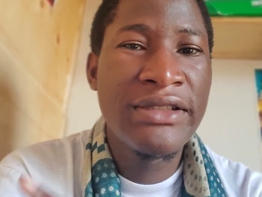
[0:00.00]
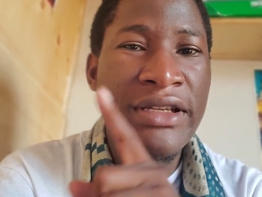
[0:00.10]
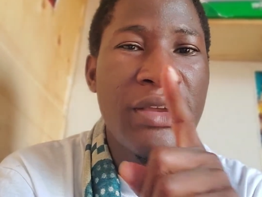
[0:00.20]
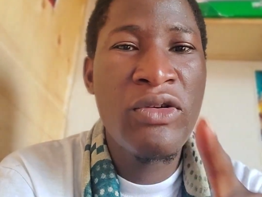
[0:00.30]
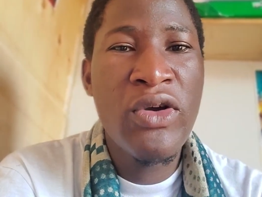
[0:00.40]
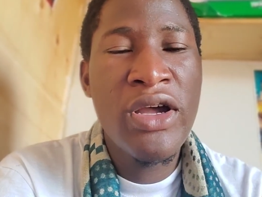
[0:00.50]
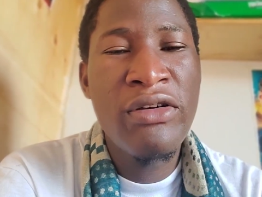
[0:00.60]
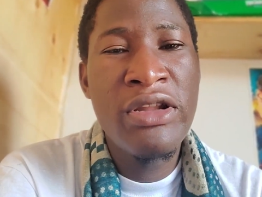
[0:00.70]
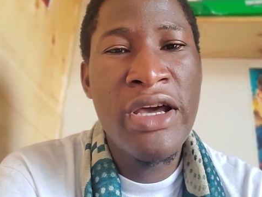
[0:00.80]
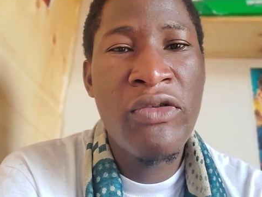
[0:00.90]
cycle,
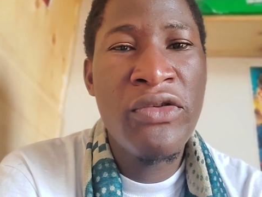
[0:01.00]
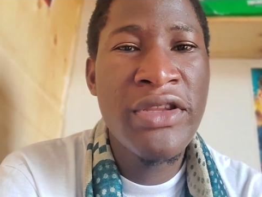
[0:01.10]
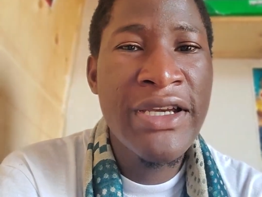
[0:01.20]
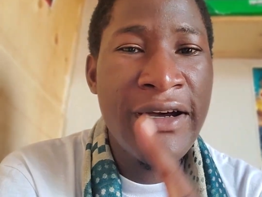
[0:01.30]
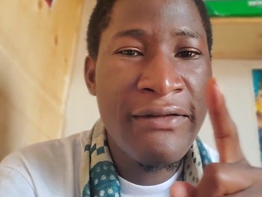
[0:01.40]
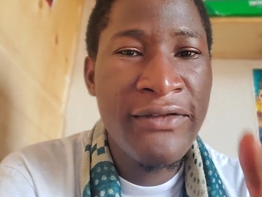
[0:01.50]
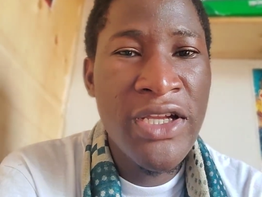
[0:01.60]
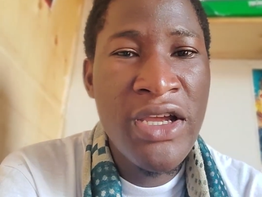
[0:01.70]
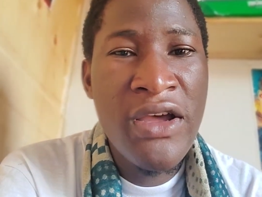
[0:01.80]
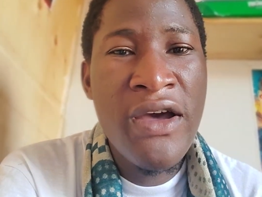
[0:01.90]
the growth curve,
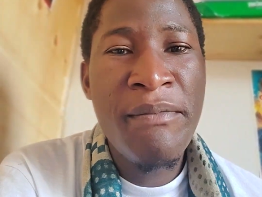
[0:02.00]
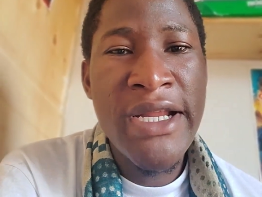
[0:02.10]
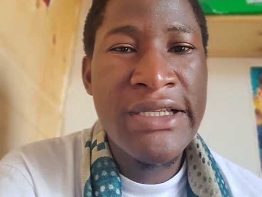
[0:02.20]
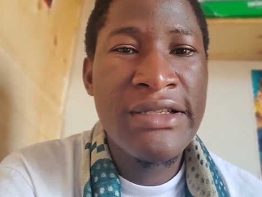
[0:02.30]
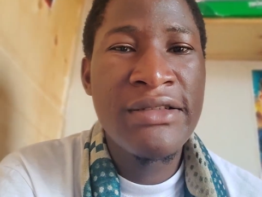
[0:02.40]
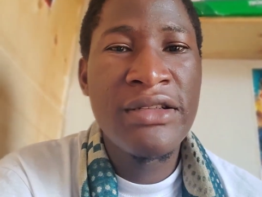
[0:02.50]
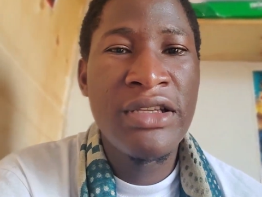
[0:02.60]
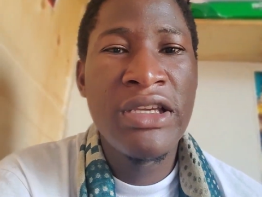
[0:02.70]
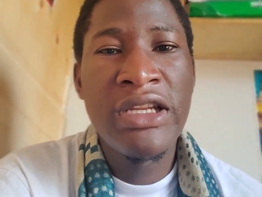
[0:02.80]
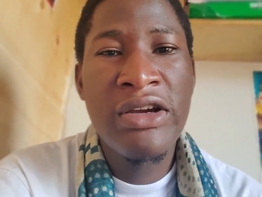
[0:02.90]
but
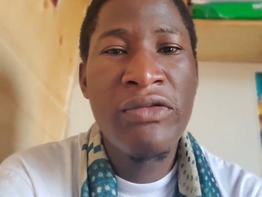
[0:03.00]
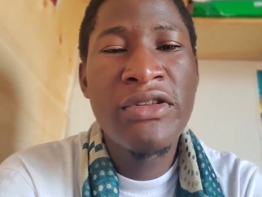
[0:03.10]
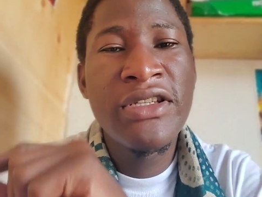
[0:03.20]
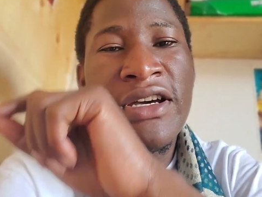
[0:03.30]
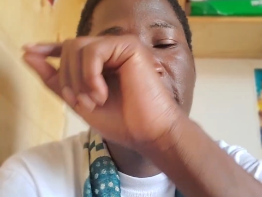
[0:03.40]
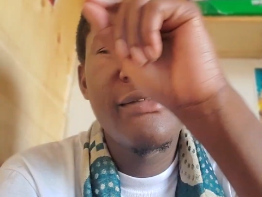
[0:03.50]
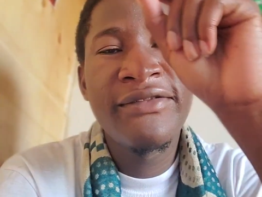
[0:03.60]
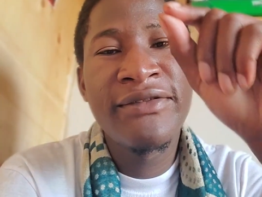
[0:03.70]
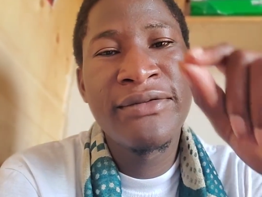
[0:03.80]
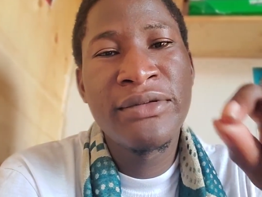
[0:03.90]
in a growth curve
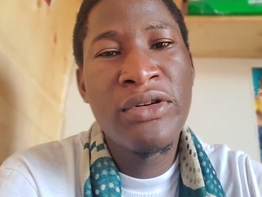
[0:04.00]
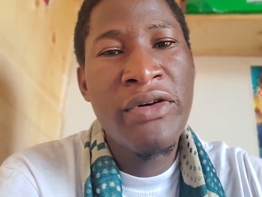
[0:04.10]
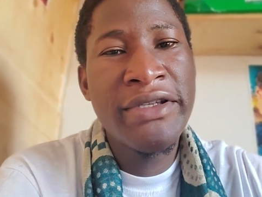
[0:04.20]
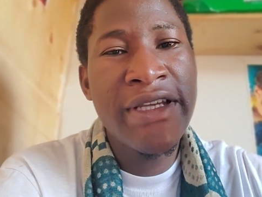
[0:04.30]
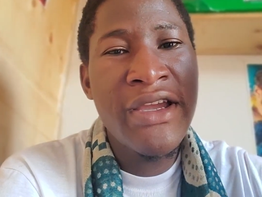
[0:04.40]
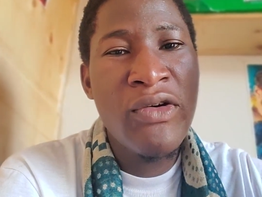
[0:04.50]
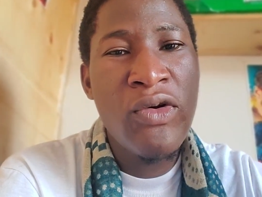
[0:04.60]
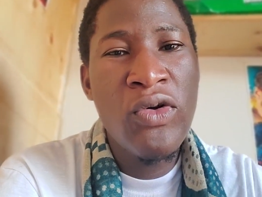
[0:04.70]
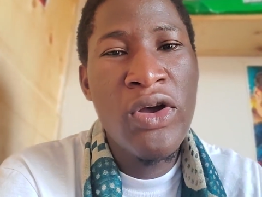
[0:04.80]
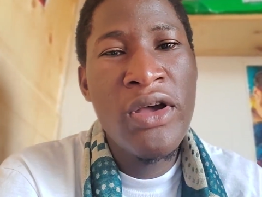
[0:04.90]
or a
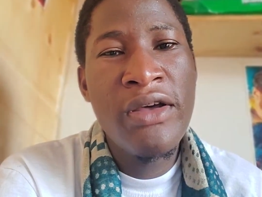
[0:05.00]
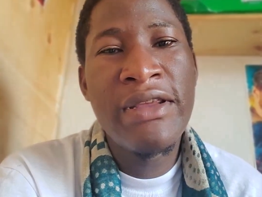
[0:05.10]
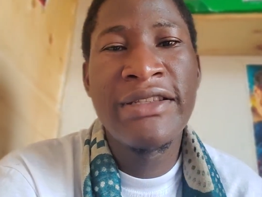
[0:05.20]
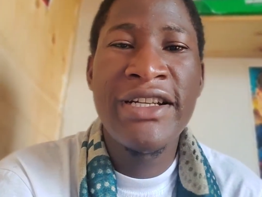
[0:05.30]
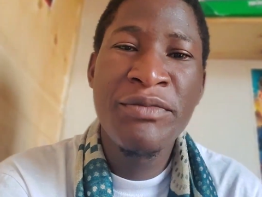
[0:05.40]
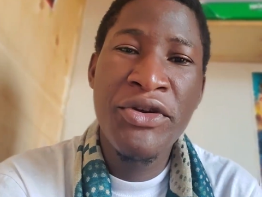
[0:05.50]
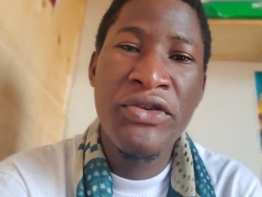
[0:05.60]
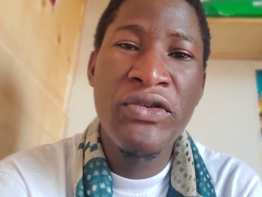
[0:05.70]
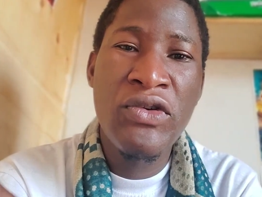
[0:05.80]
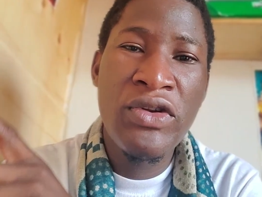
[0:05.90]
cycle, there's that
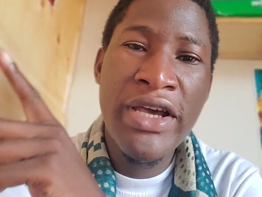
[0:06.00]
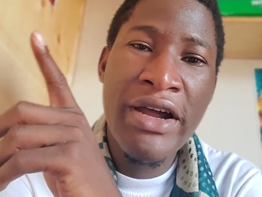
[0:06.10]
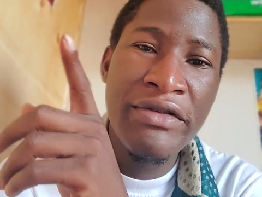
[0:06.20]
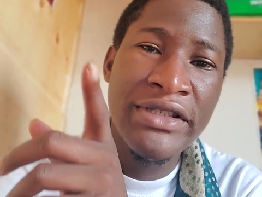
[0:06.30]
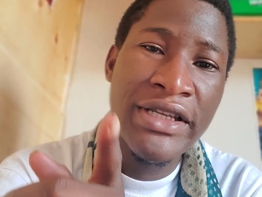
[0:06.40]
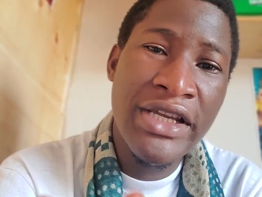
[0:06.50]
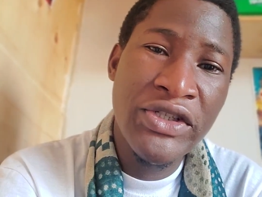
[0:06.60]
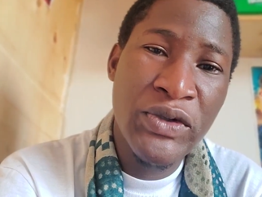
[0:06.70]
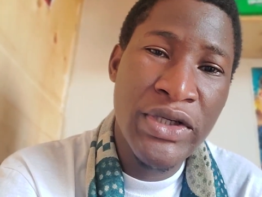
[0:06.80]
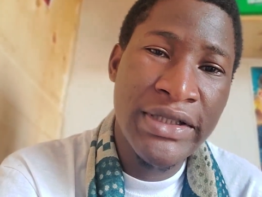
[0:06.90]
period called a
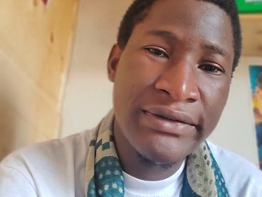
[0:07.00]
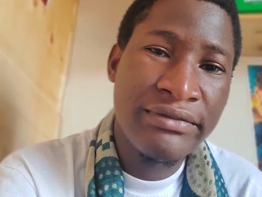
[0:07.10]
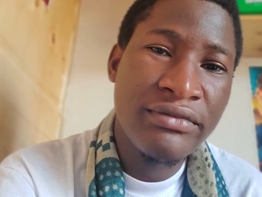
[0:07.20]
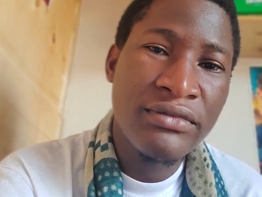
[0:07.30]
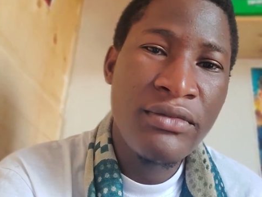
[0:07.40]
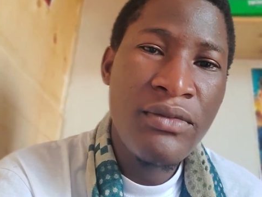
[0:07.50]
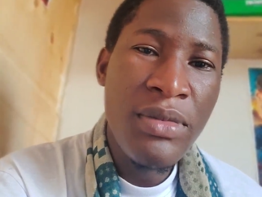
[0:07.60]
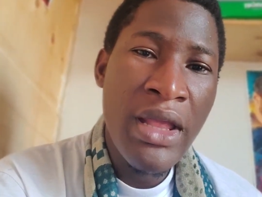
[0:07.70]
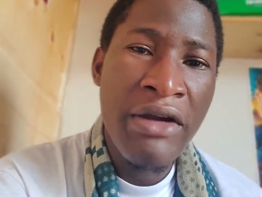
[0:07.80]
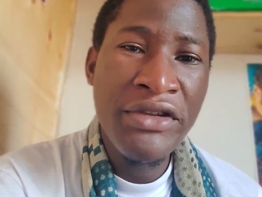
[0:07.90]
recession.
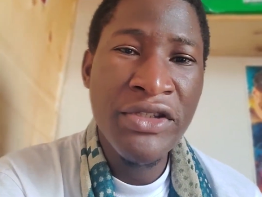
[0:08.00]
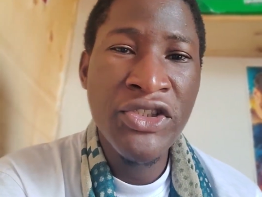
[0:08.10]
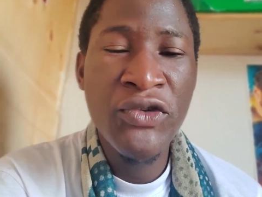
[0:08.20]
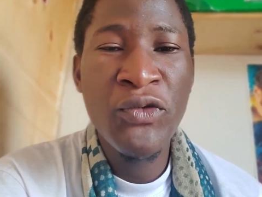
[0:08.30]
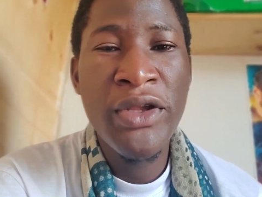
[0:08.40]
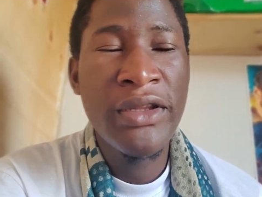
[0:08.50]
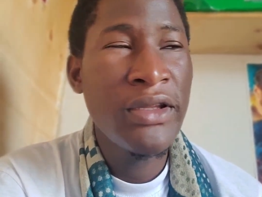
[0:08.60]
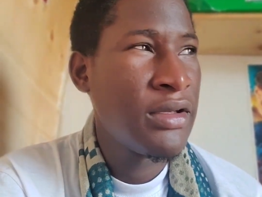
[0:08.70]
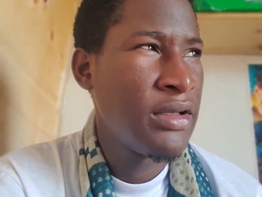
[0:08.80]
A recession